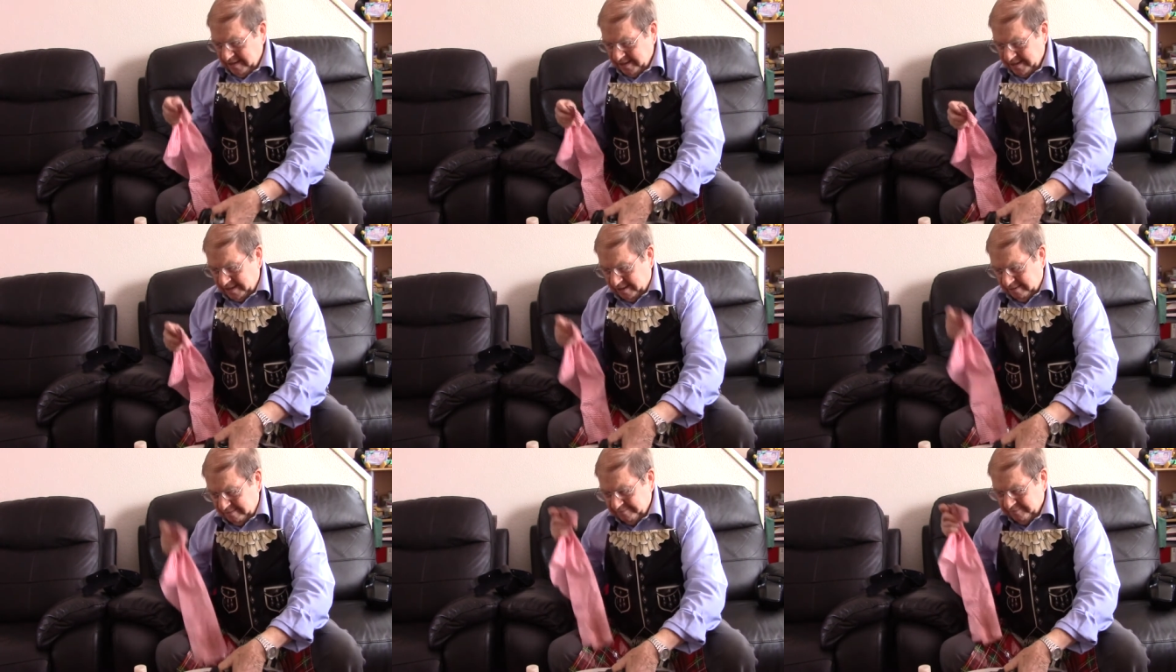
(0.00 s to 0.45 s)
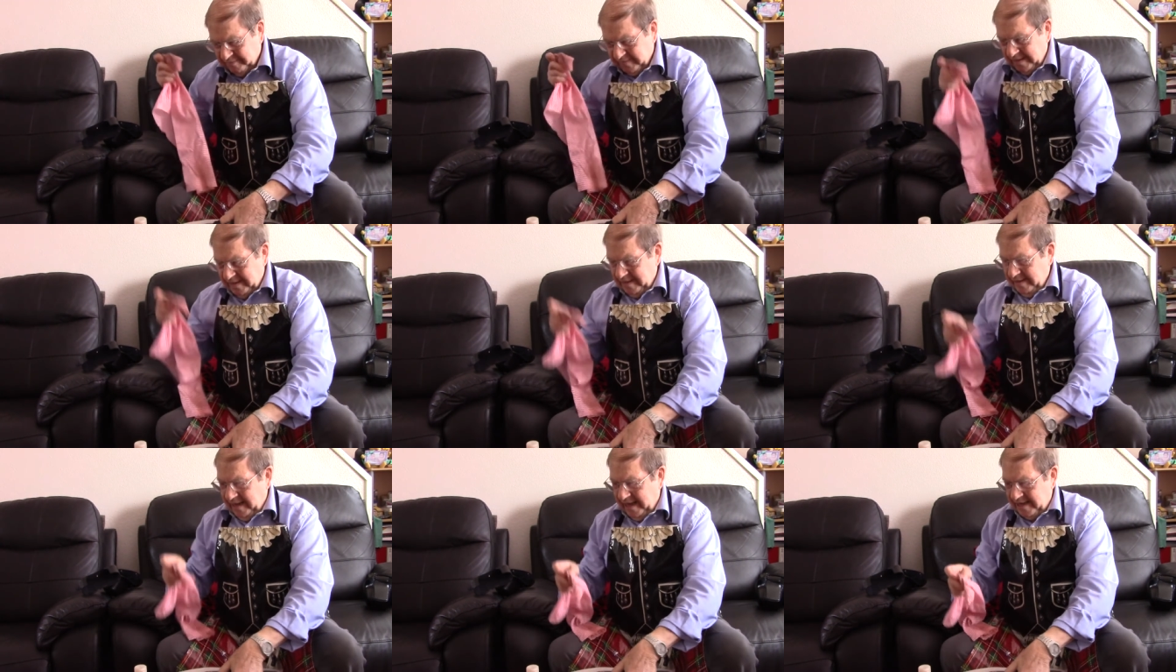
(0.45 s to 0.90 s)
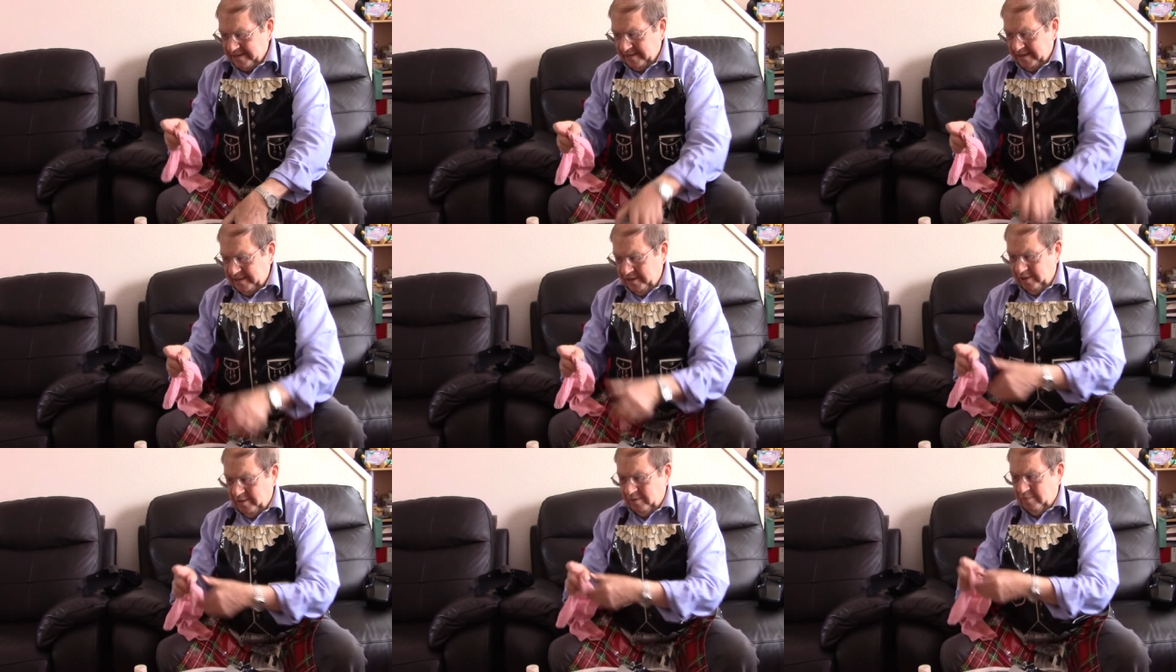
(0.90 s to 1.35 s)
So uh,
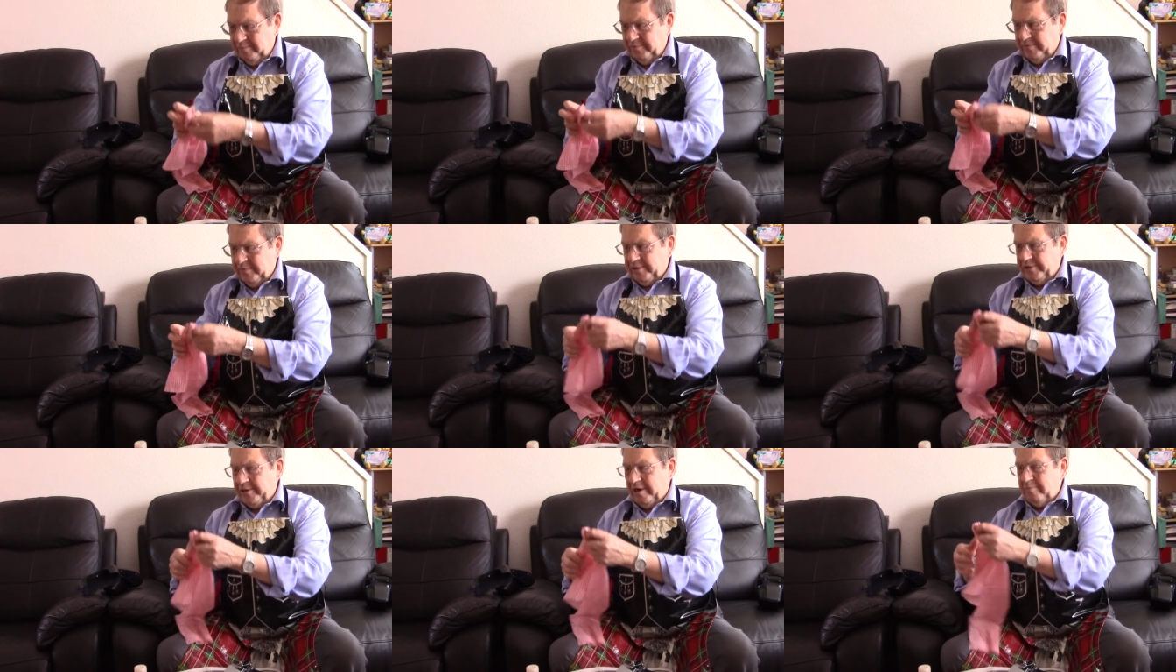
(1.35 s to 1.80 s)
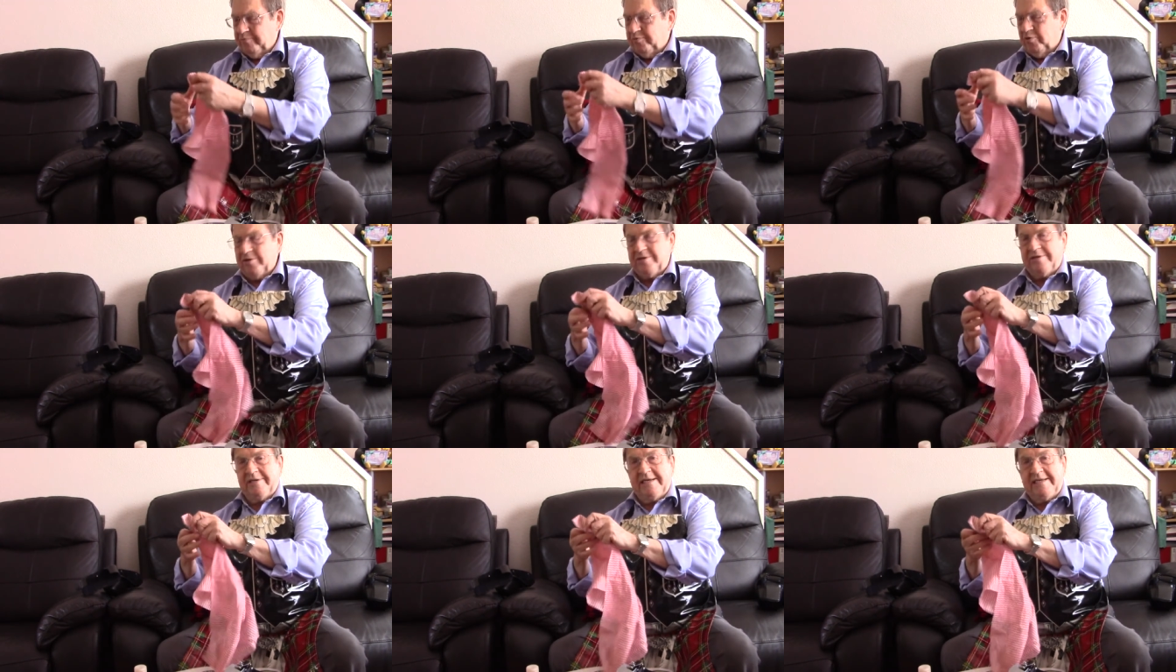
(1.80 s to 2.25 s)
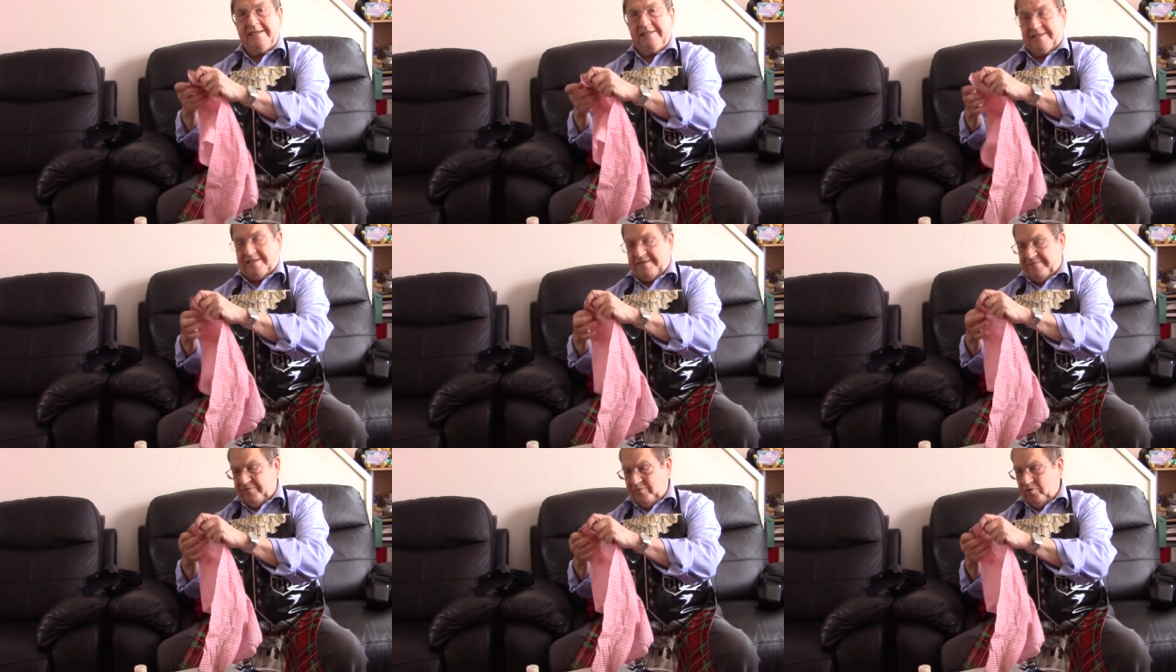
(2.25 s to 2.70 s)
little, um, you don't put
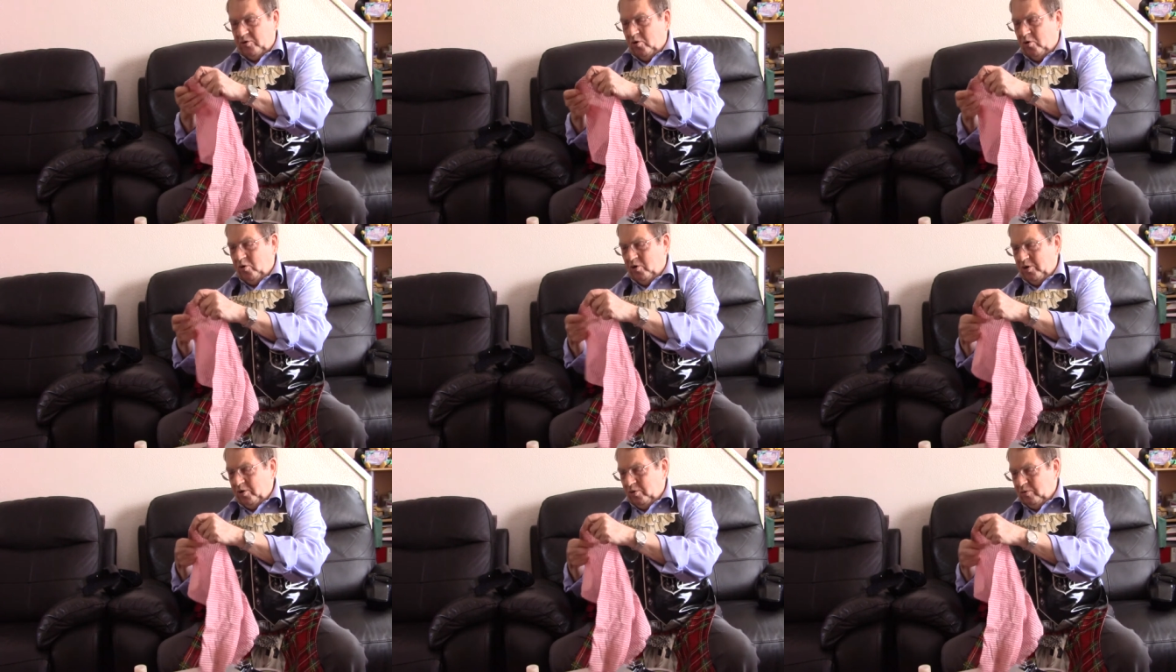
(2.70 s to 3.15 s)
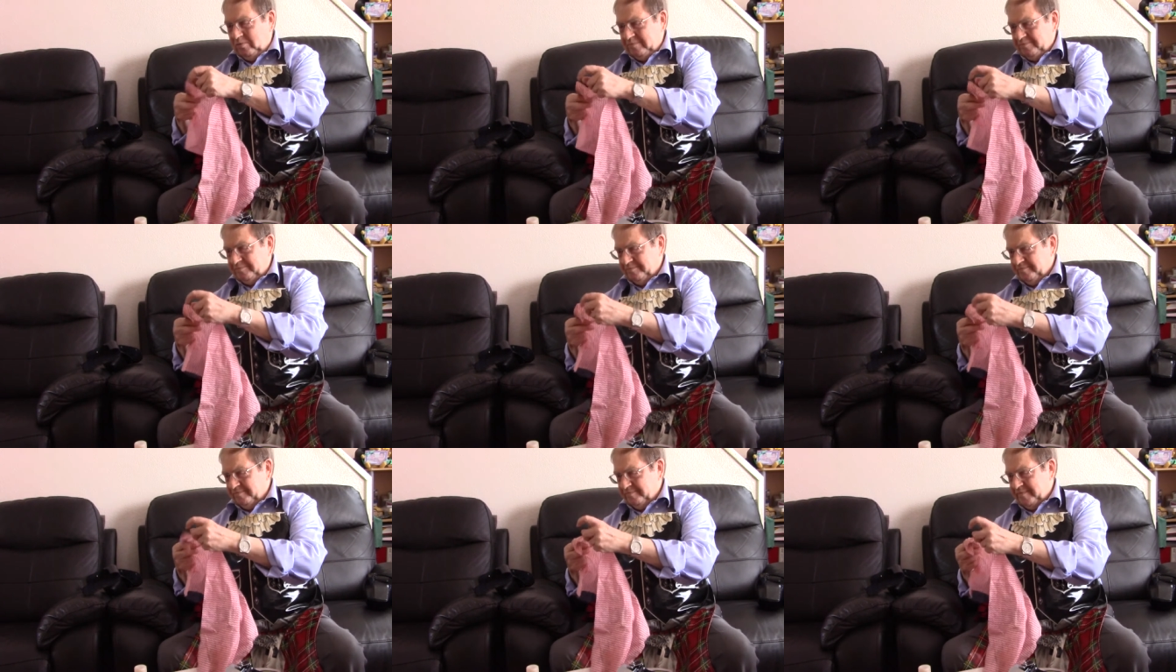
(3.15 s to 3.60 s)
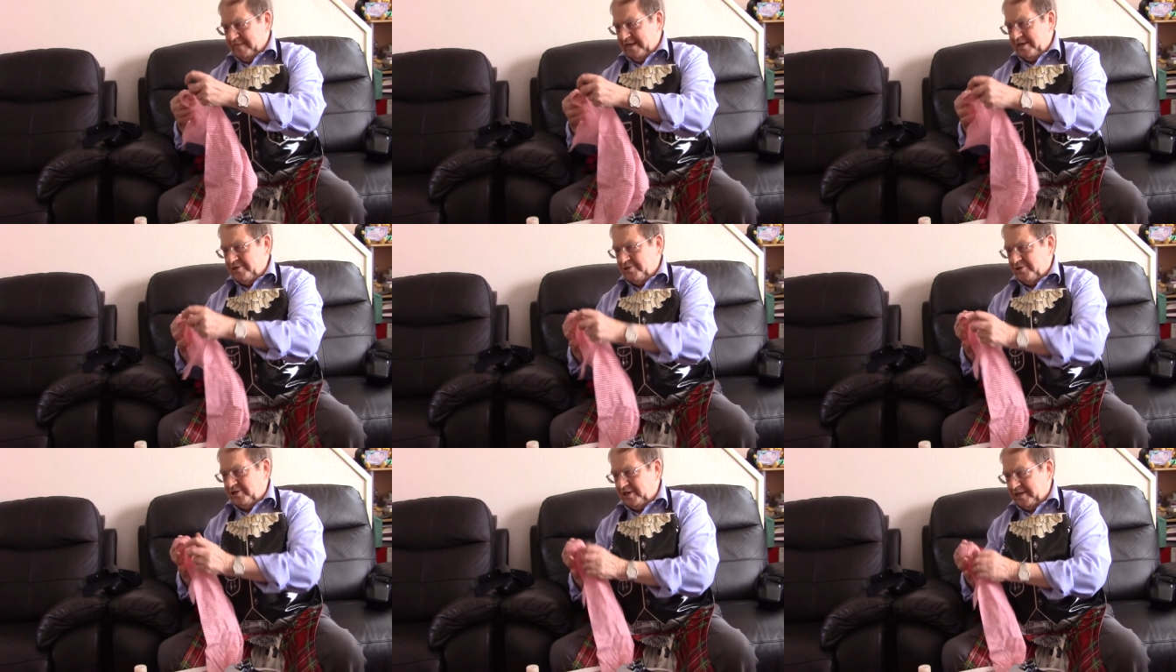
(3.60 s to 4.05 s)
neatsfoot oil
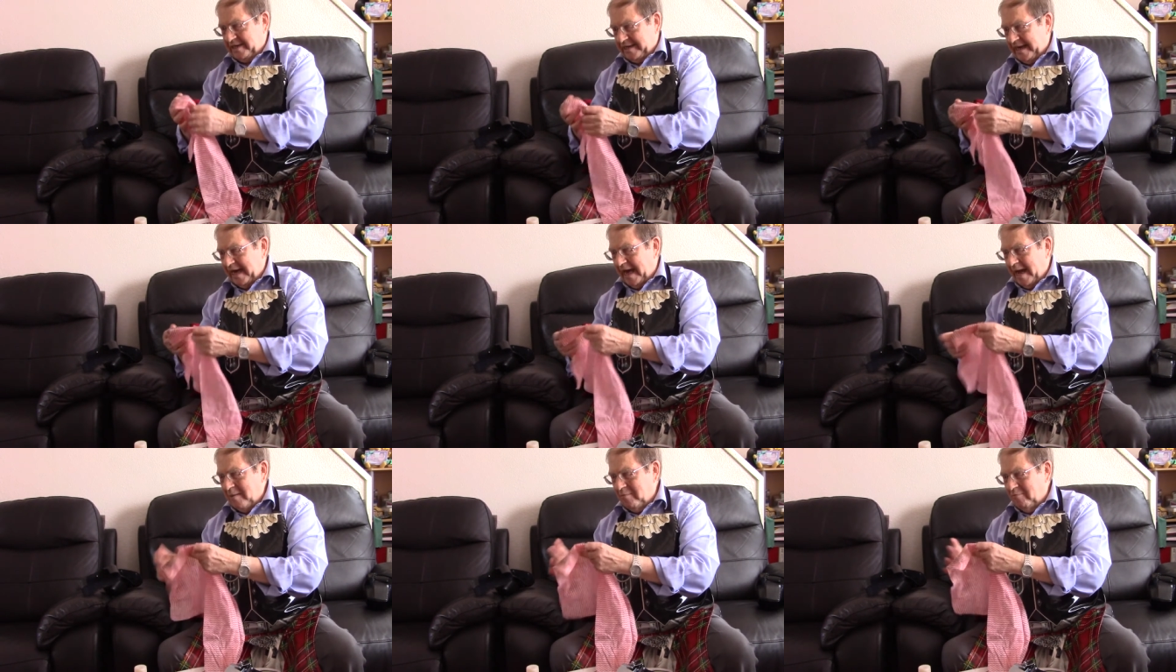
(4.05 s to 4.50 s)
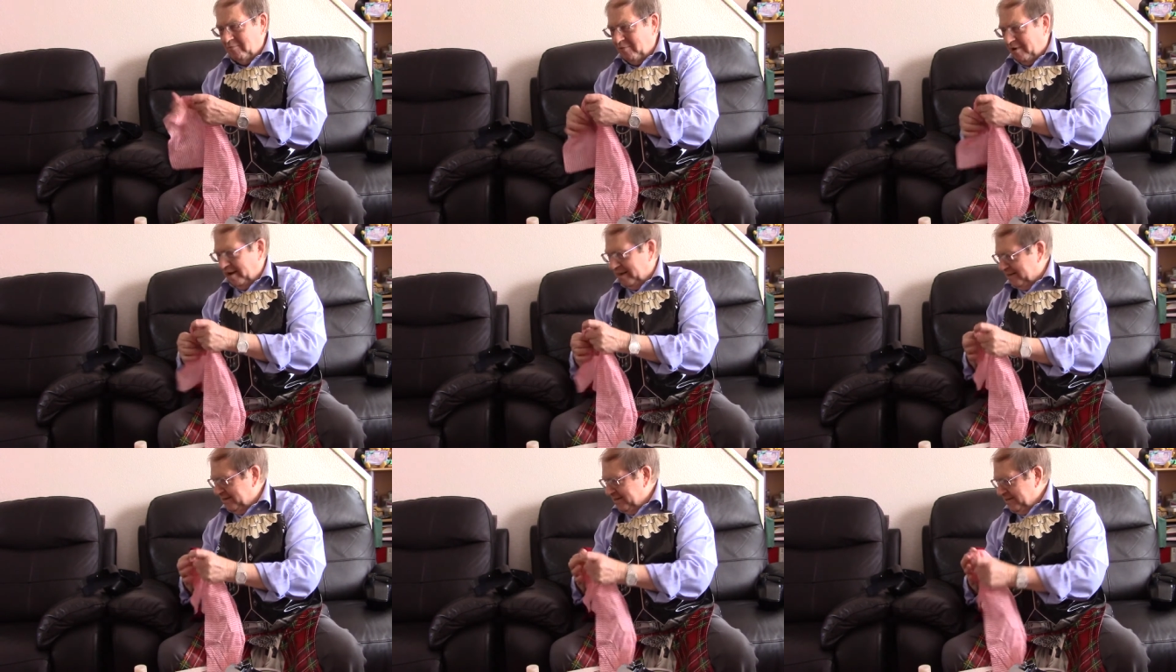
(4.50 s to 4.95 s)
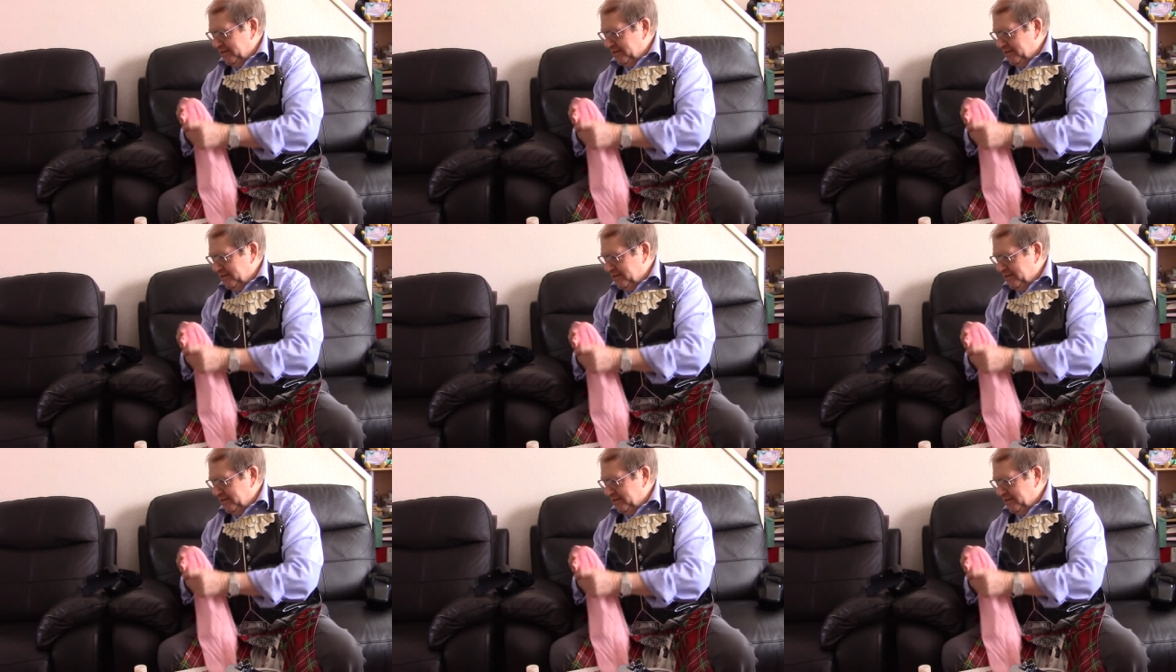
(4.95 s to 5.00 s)
into your camera.